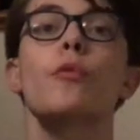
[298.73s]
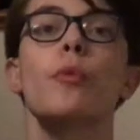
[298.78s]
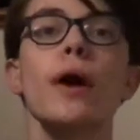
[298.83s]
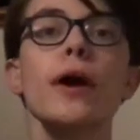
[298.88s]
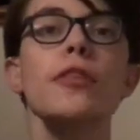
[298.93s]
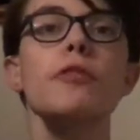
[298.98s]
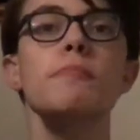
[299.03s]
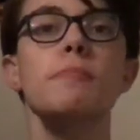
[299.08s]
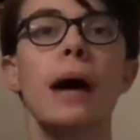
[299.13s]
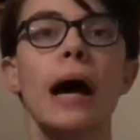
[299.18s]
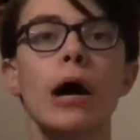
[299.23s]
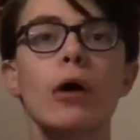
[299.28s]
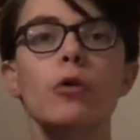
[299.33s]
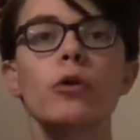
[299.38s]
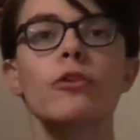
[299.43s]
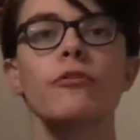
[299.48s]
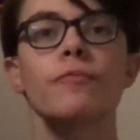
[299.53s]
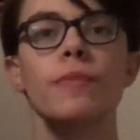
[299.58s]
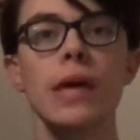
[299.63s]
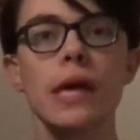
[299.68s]
way the
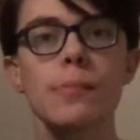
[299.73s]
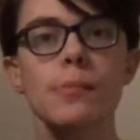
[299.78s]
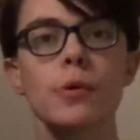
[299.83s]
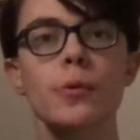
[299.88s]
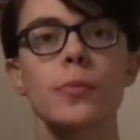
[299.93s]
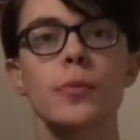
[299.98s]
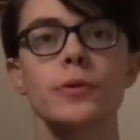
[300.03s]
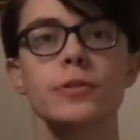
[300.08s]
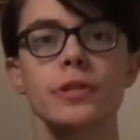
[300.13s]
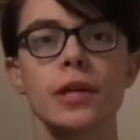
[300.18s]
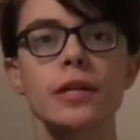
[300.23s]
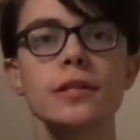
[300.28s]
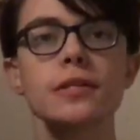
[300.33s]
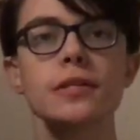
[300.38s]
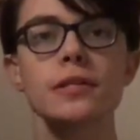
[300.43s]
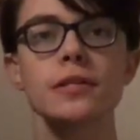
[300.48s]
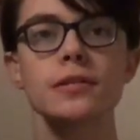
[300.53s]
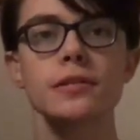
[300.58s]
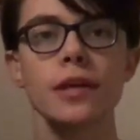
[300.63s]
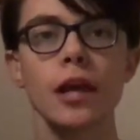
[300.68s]
power of paper presents
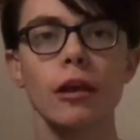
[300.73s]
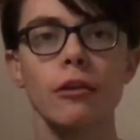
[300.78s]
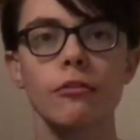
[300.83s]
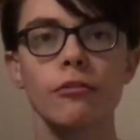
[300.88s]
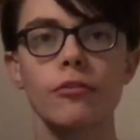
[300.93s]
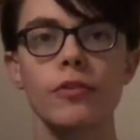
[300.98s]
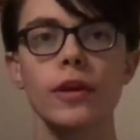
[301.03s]
itself